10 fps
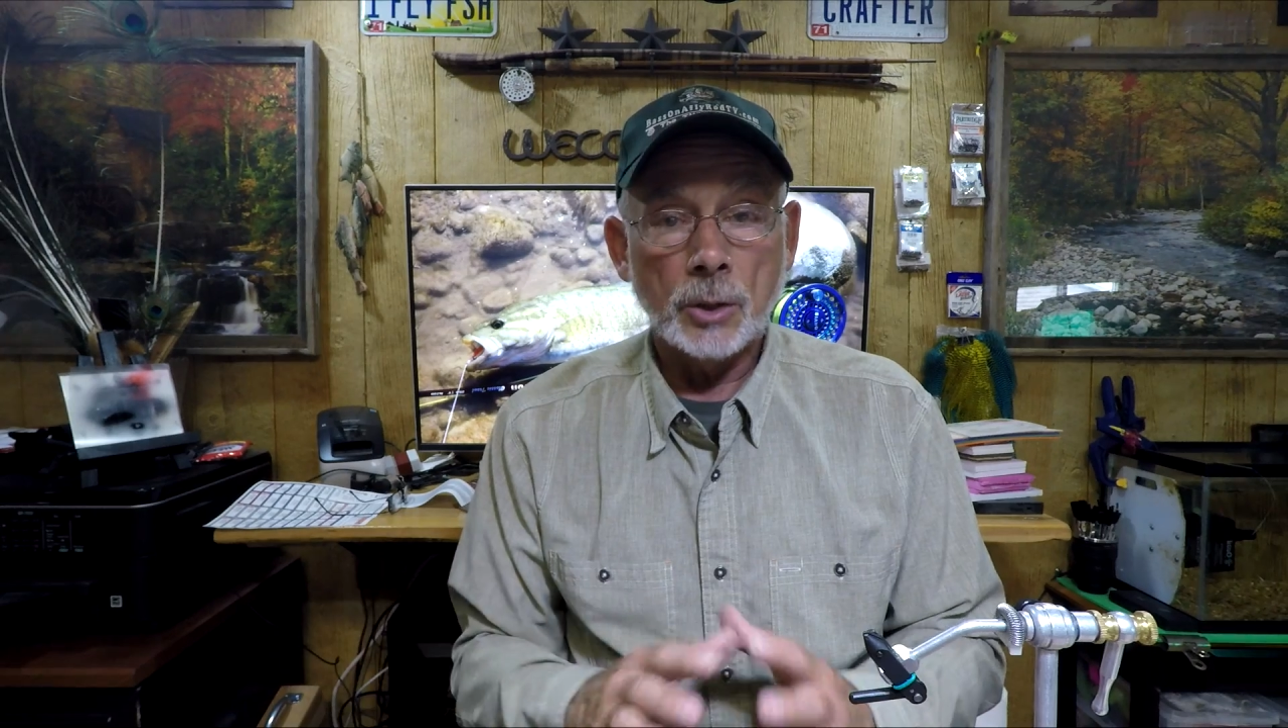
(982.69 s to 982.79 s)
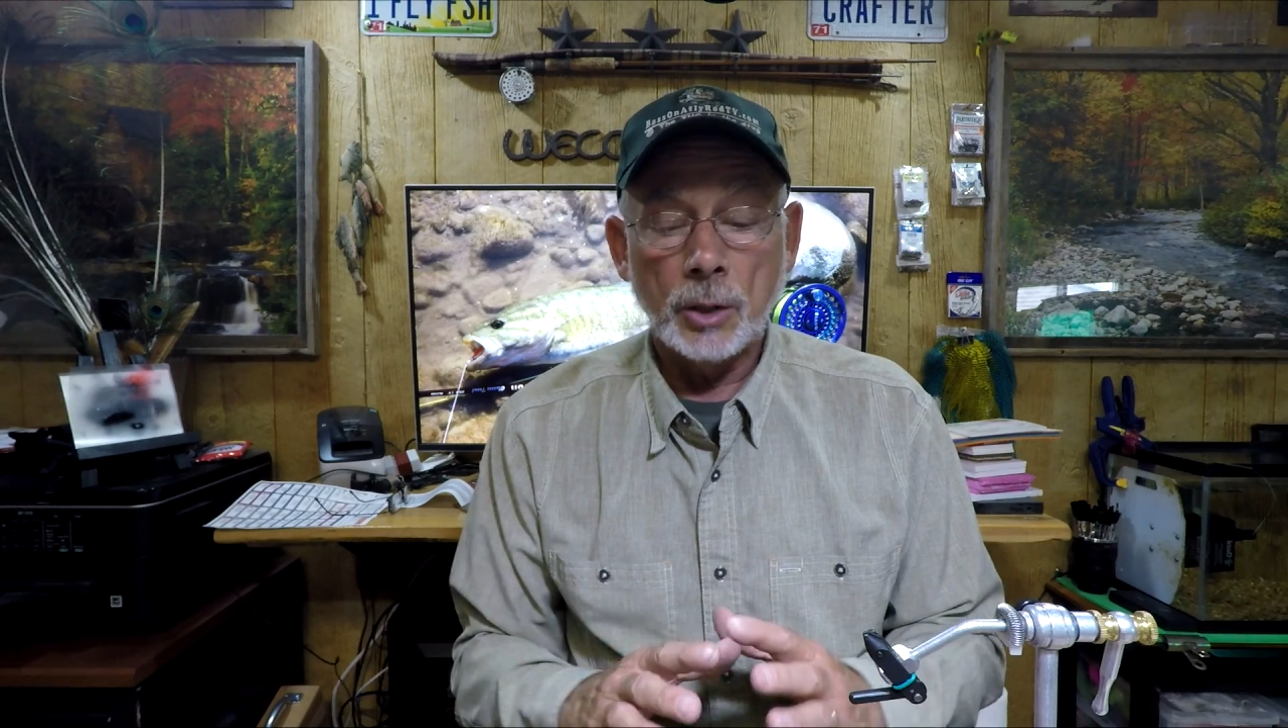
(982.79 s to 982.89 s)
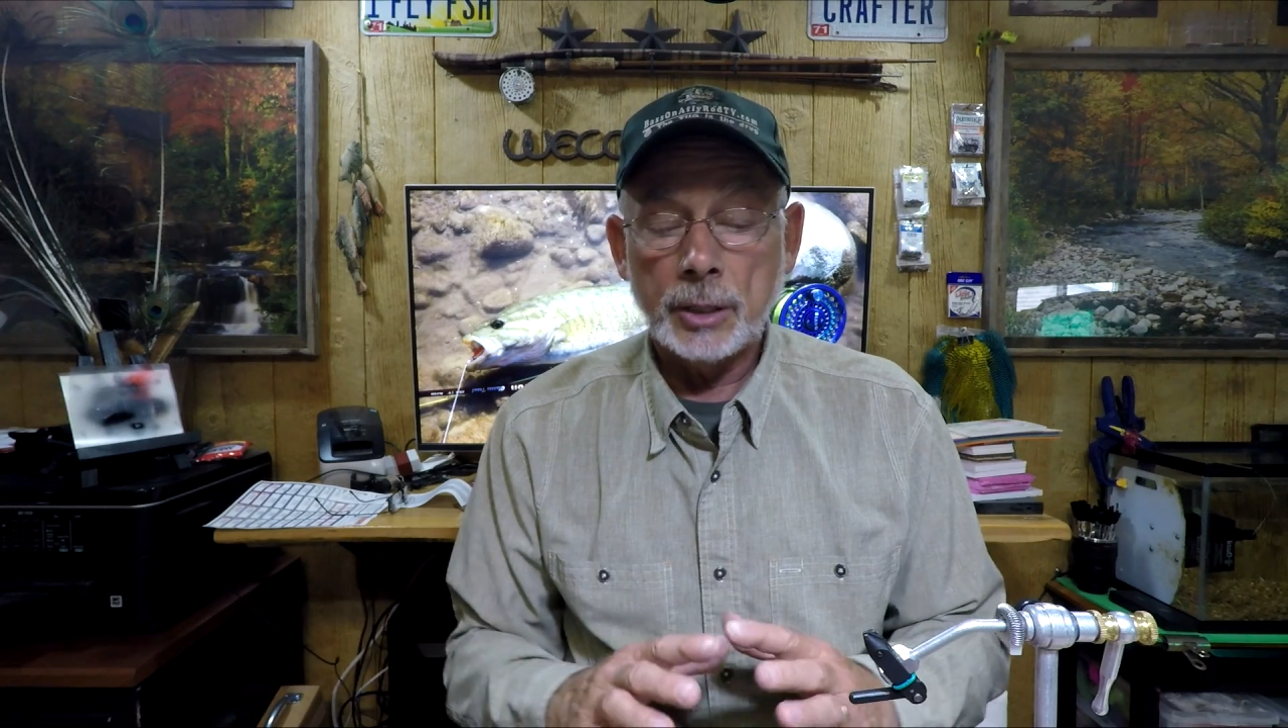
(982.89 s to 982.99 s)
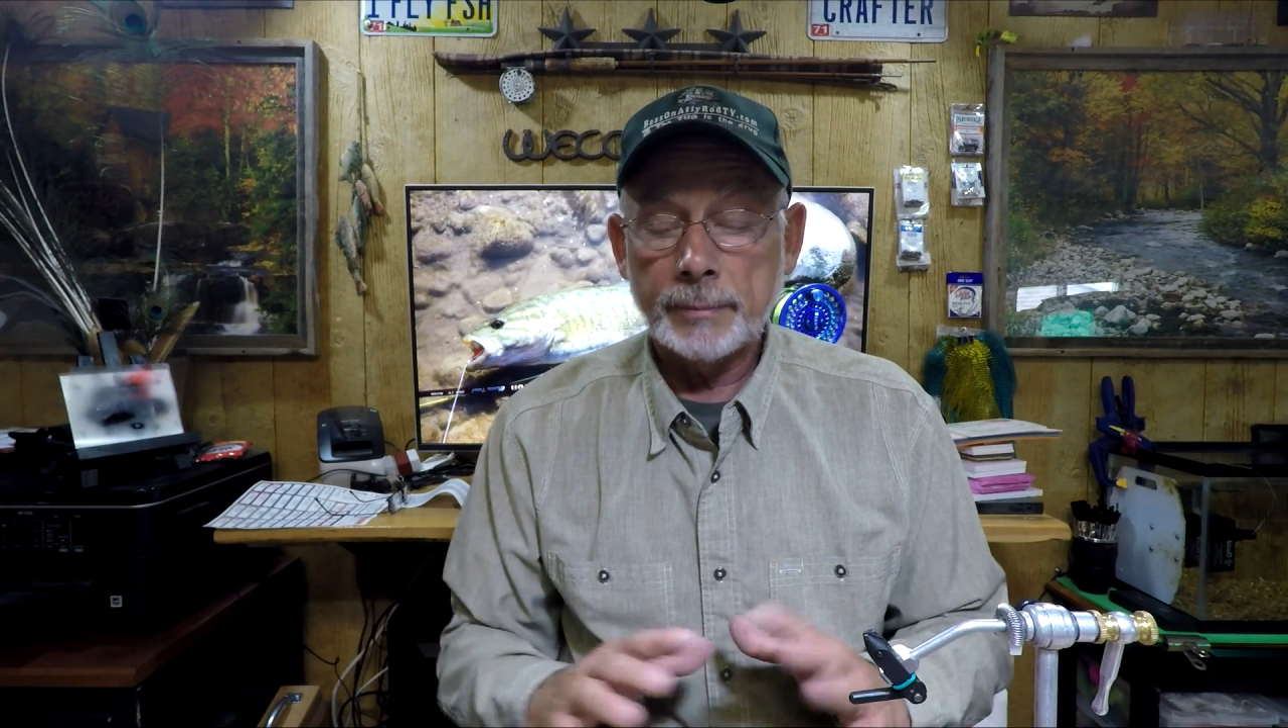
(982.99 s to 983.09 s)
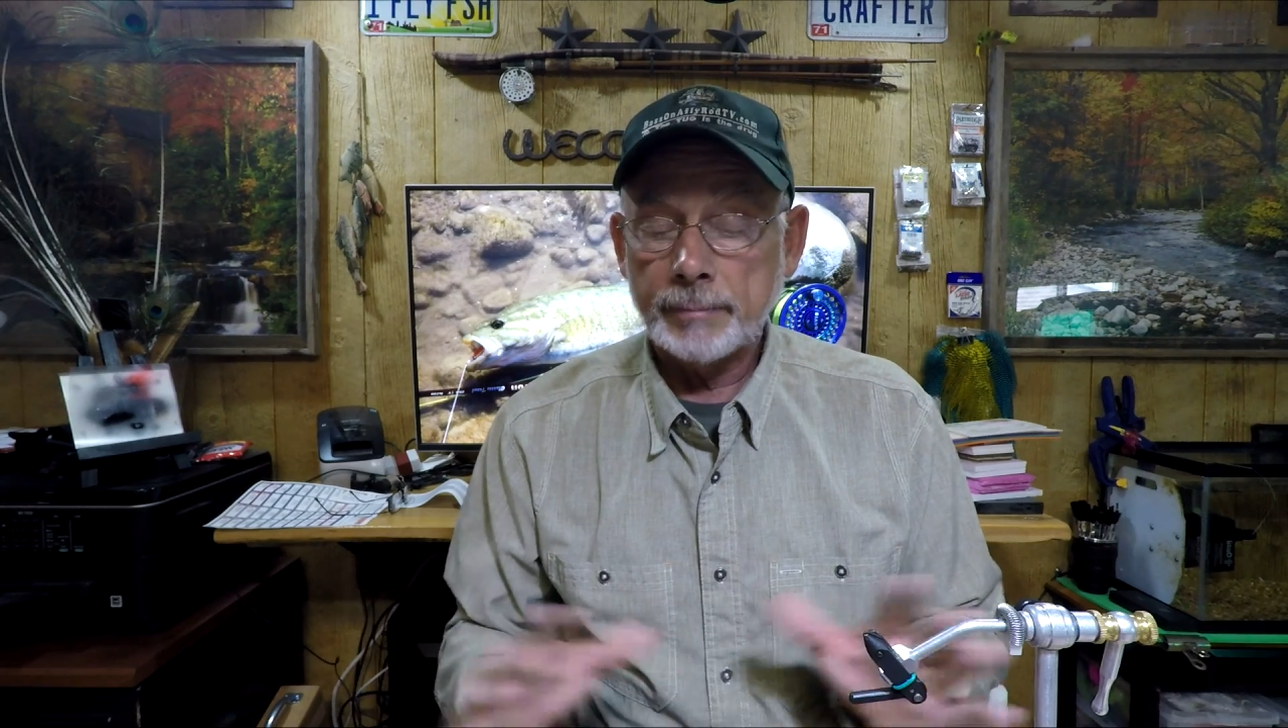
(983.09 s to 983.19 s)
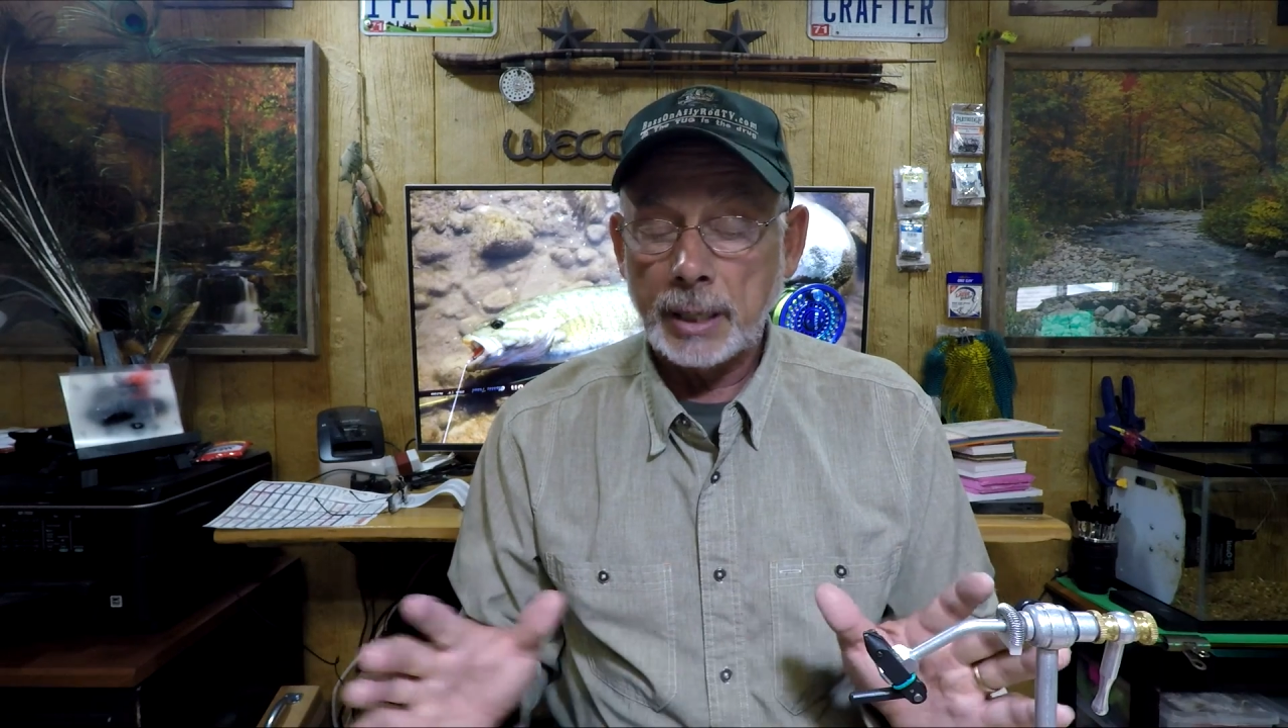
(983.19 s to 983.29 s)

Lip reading: on it,